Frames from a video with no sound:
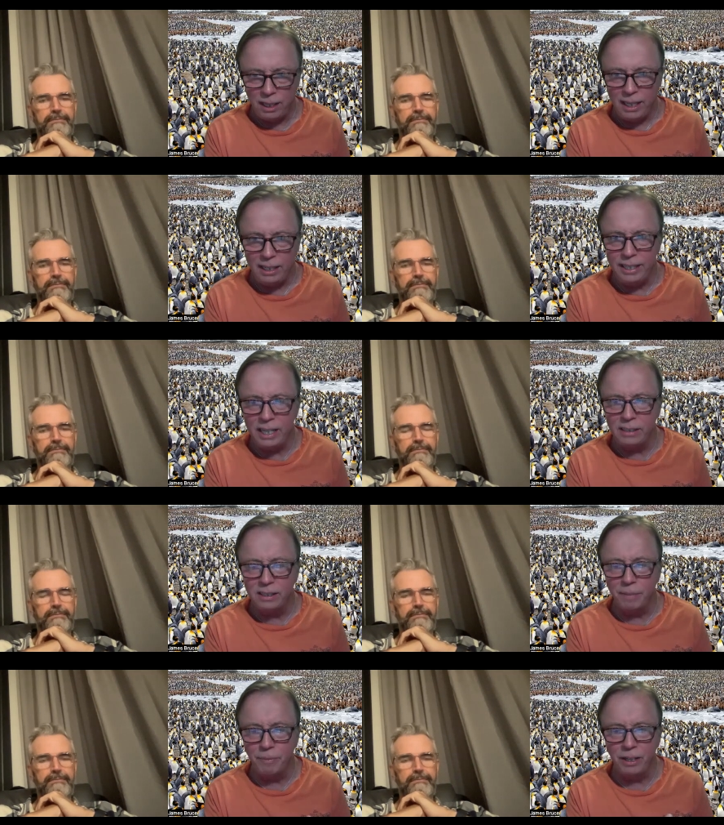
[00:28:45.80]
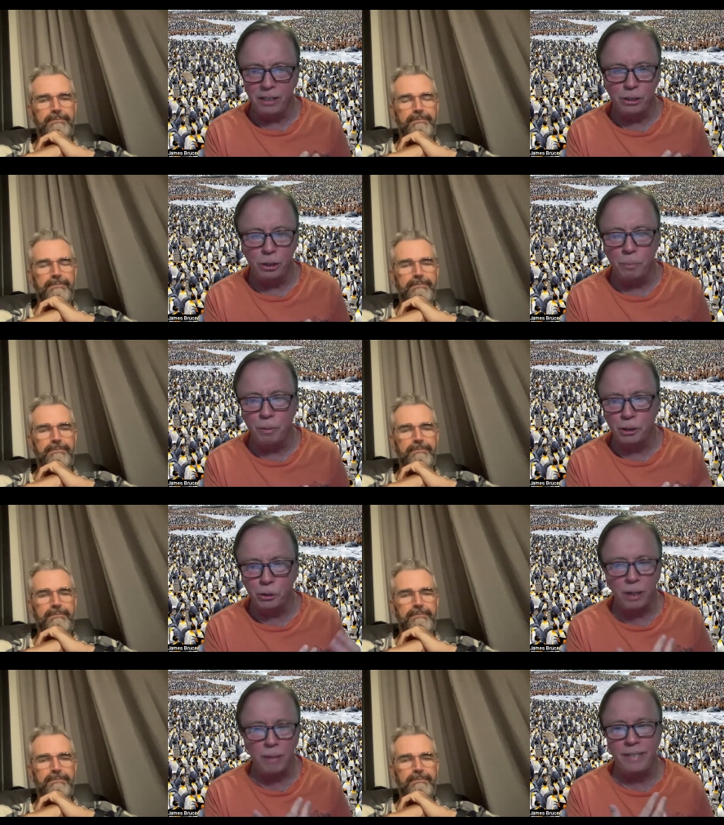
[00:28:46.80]
Speaker 1: he did something super
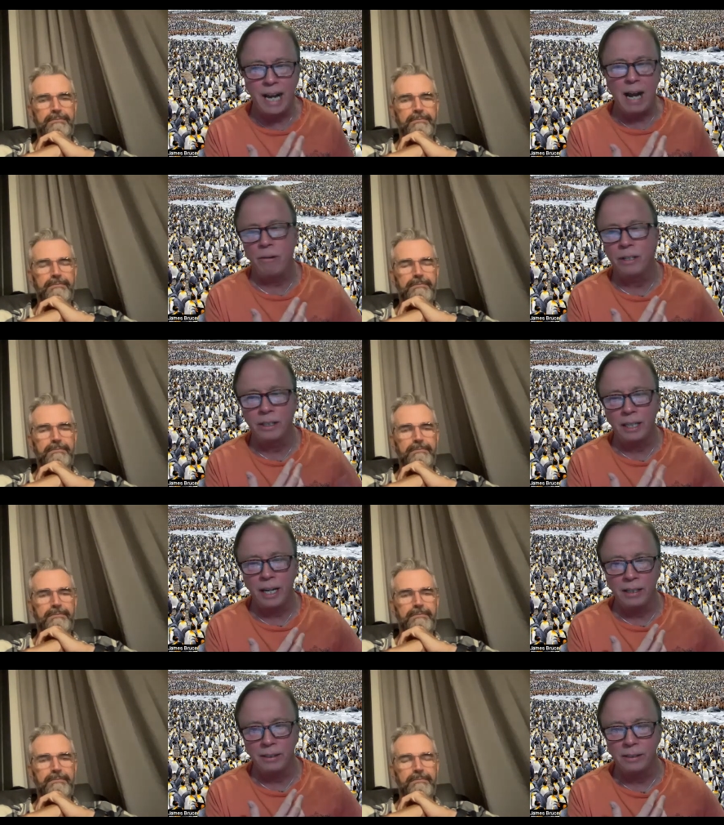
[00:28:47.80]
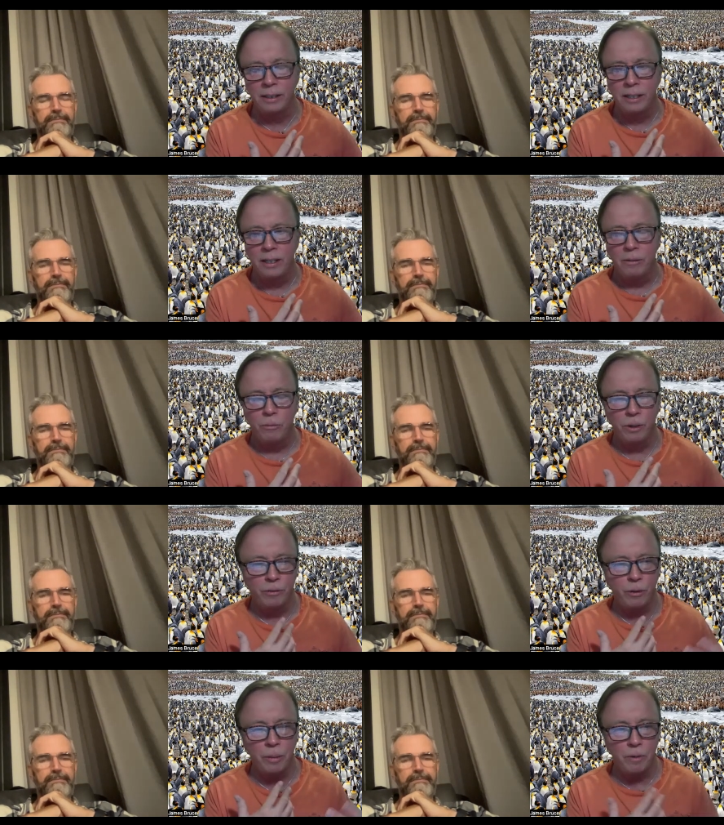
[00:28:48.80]
stripped down at the end
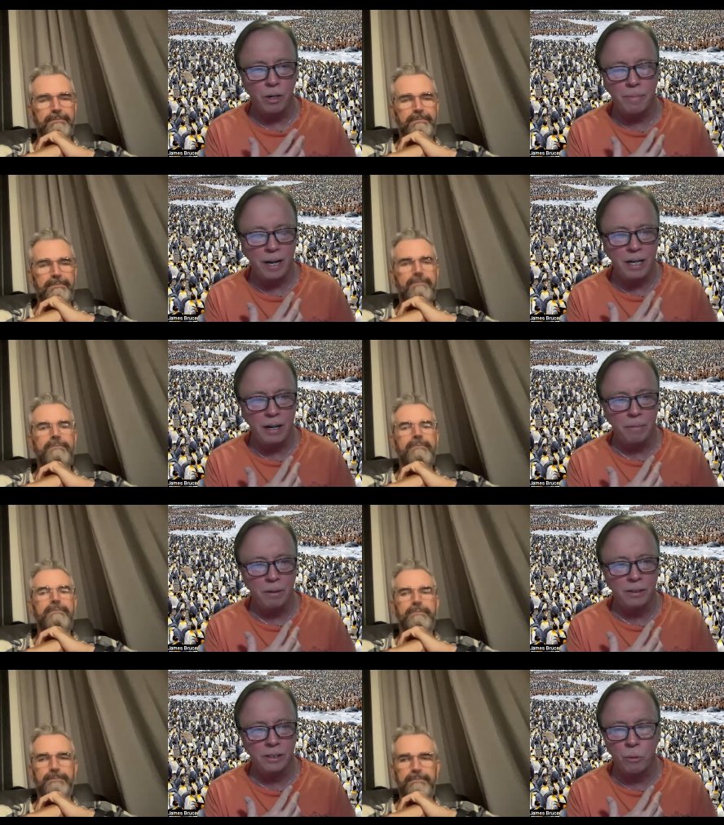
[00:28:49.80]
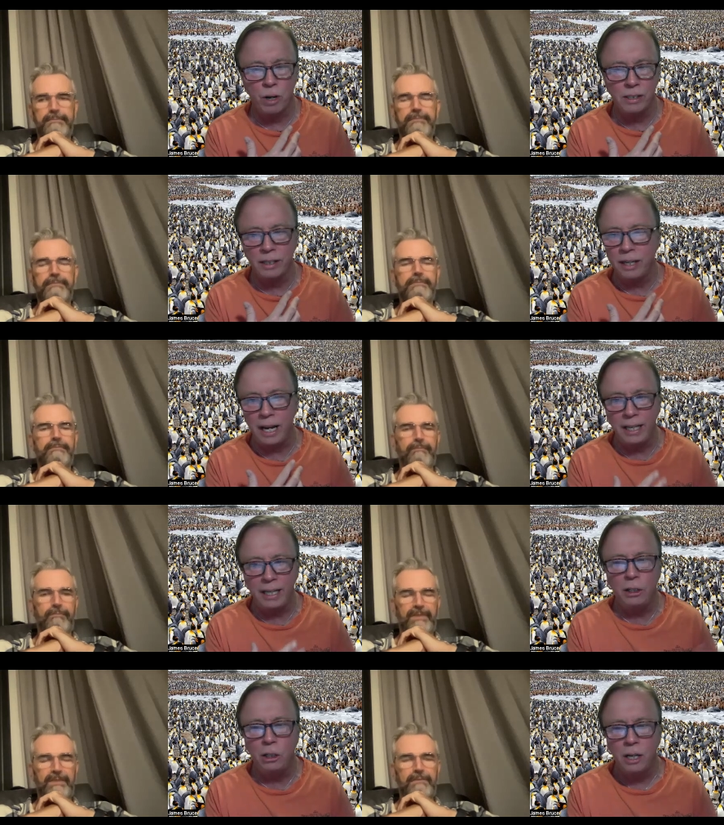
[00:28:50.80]
with doing murder by numbers. There wasn't
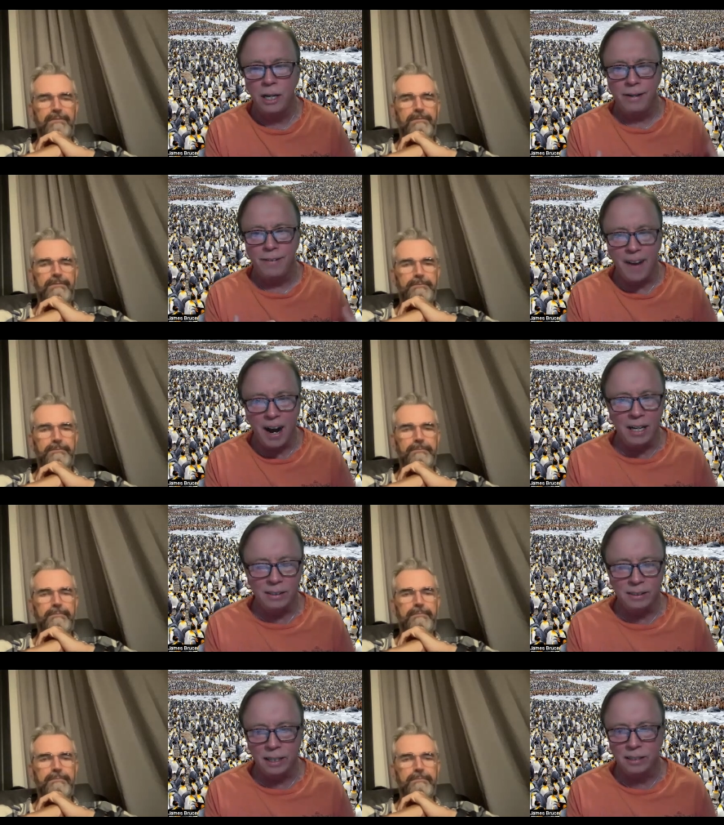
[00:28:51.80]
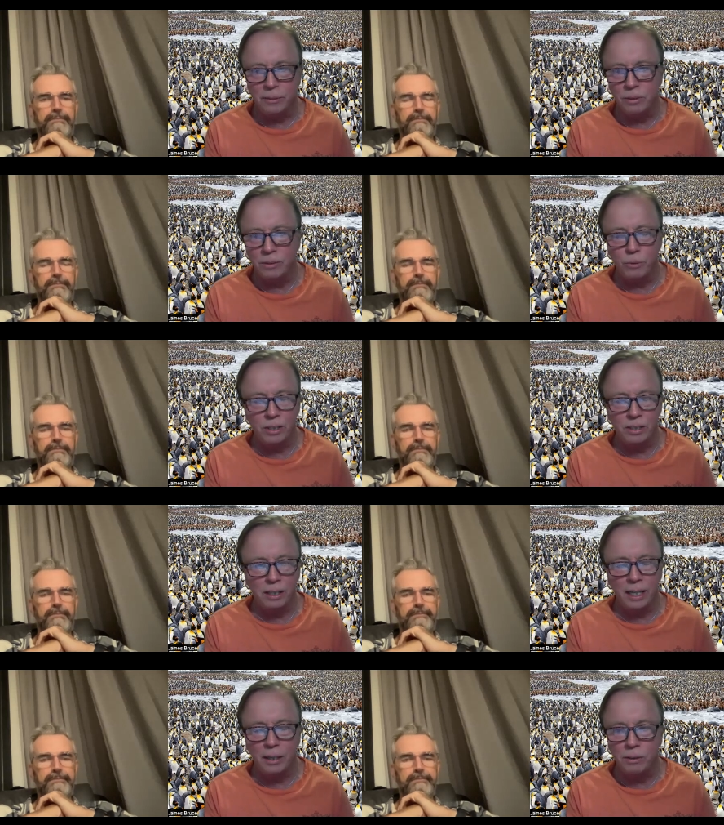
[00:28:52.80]
any nonsense. It was
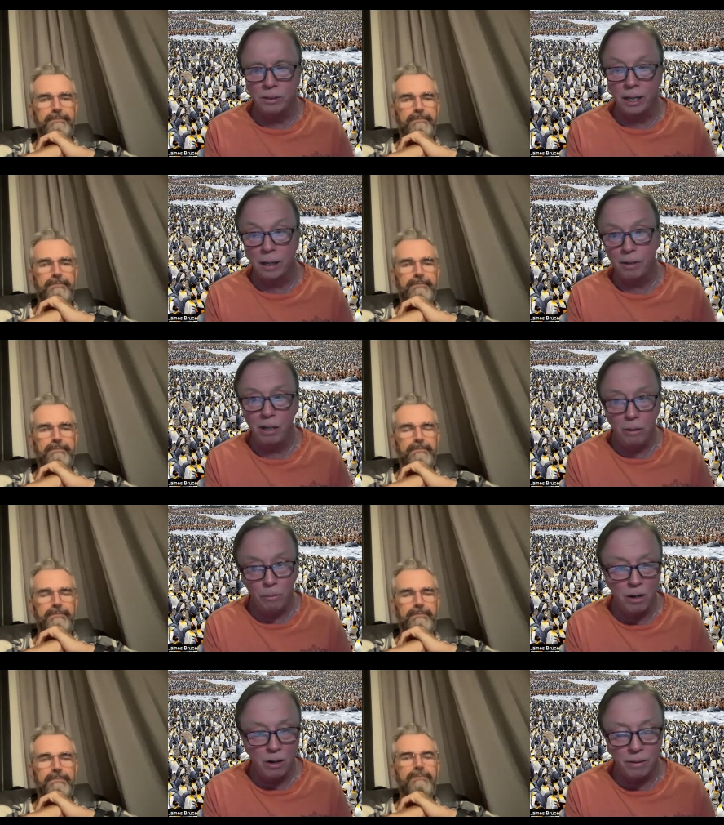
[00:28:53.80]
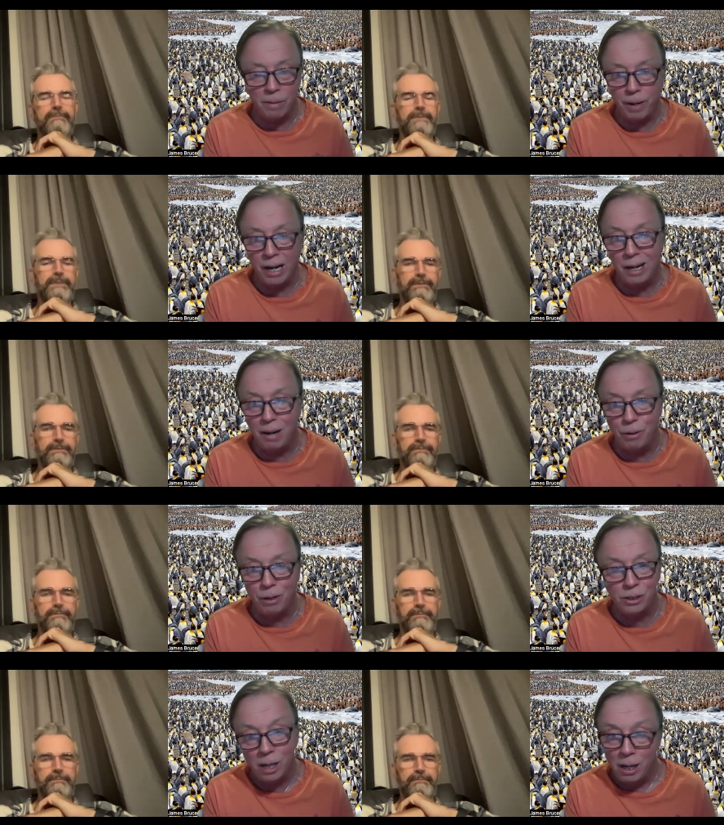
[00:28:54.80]
wasn't like he was like, I'm gonna do murder by
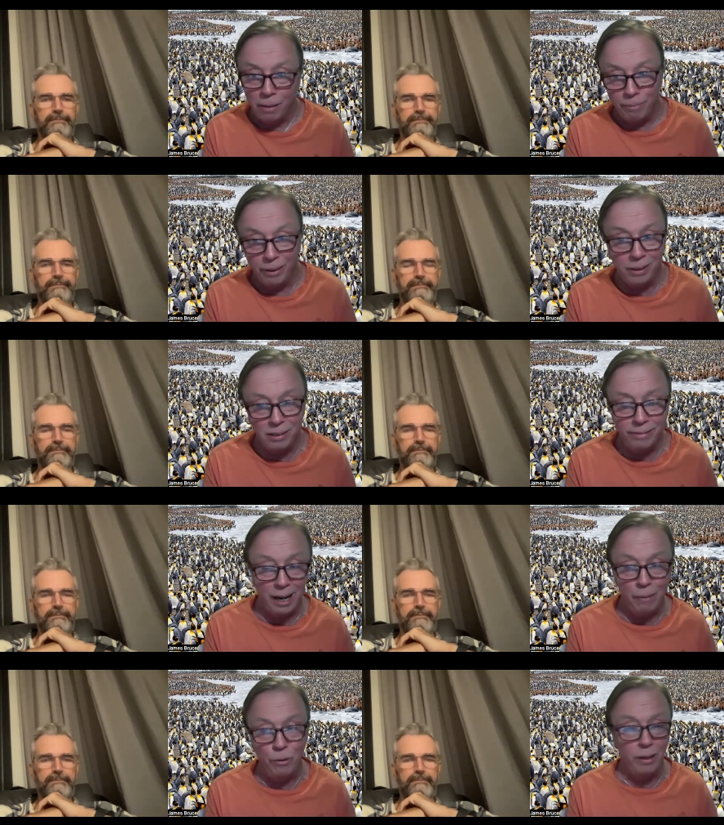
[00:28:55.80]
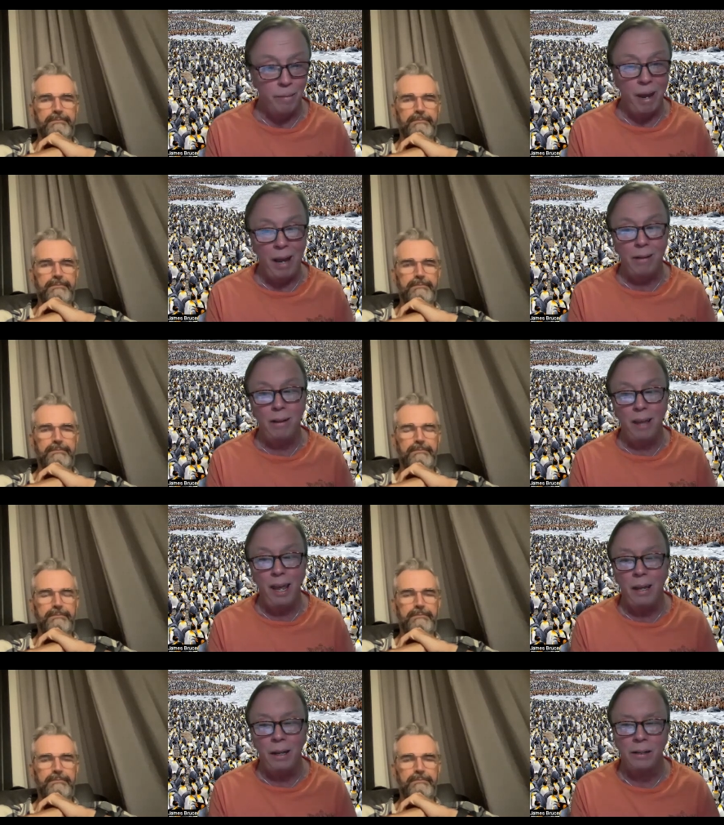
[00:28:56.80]
numbers, but this time with a
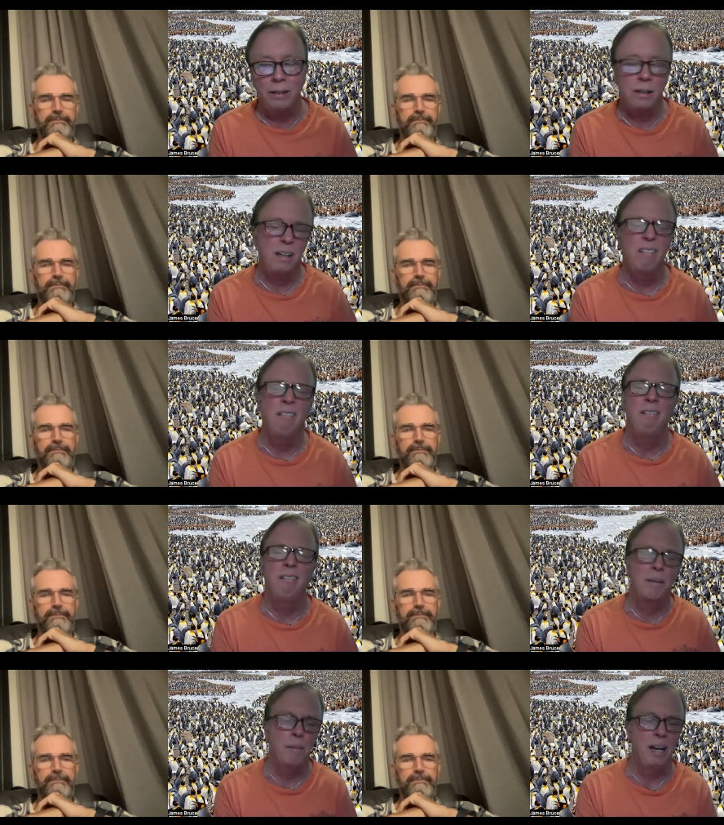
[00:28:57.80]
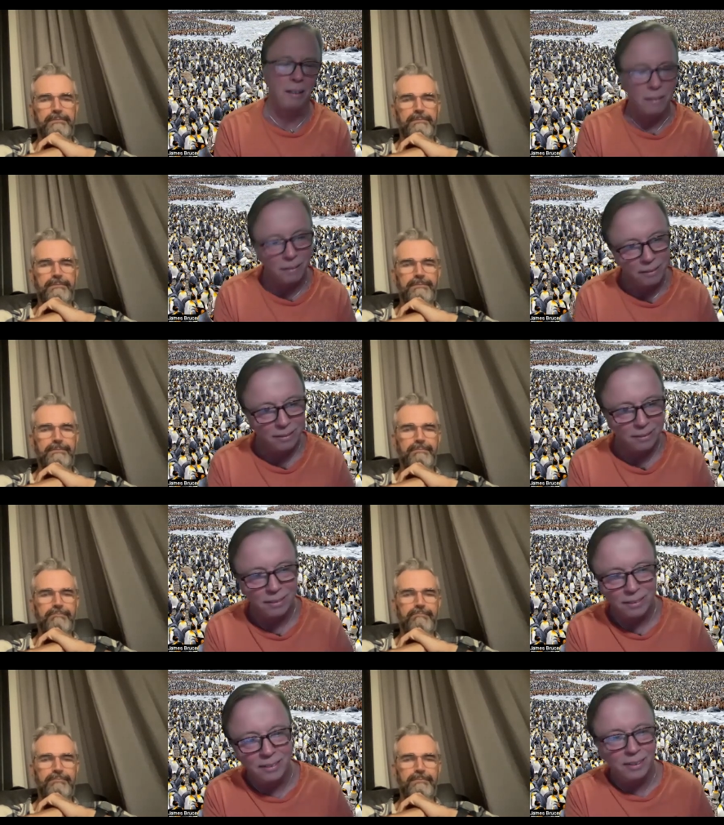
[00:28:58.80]
mandolin. And you're like, oh come
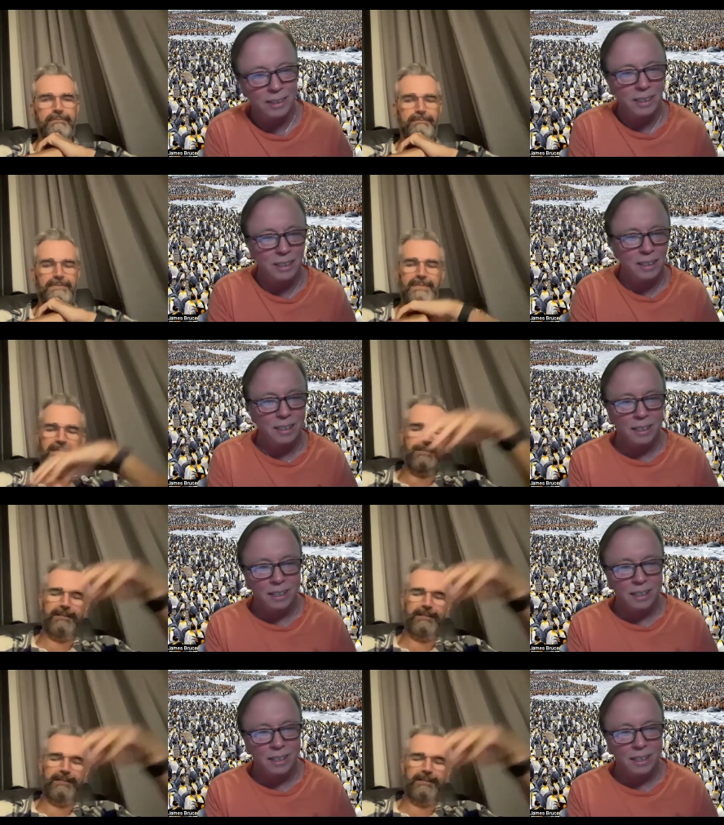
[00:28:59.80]
on.